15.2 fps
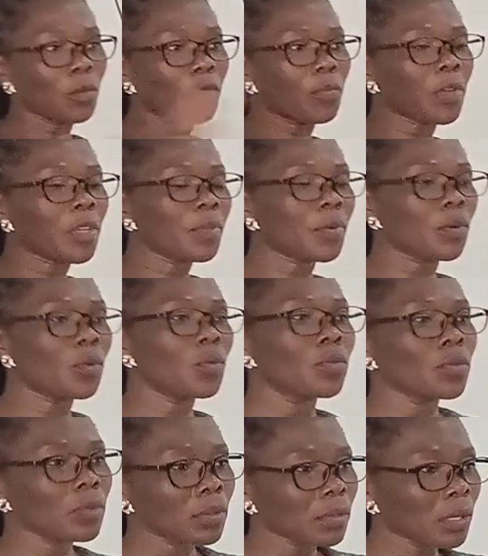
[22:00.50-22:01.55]
of people
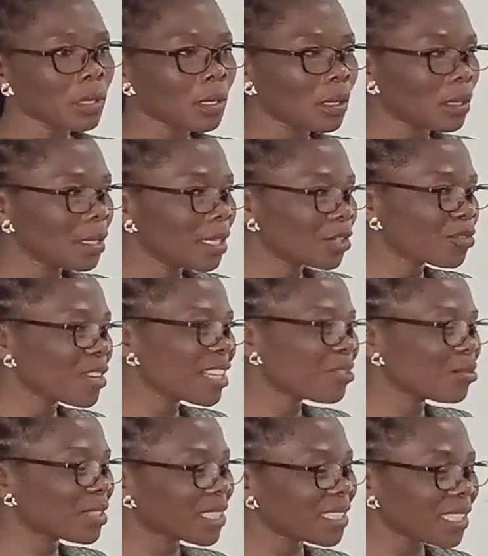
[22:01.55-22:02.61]
who try
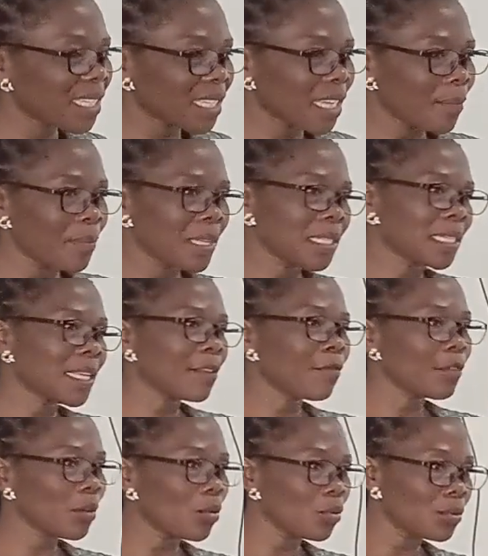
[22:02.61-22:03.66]
to seek a better
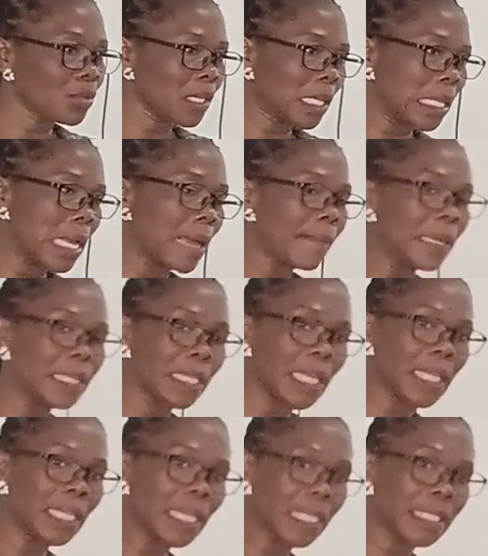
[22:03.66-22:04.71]
livelihood in the urban
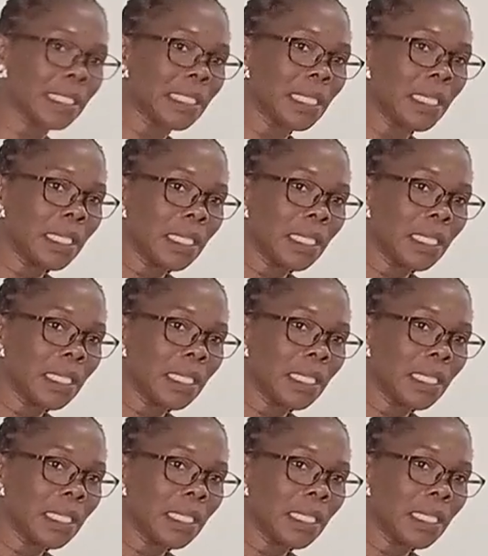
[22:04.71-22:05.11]
areas.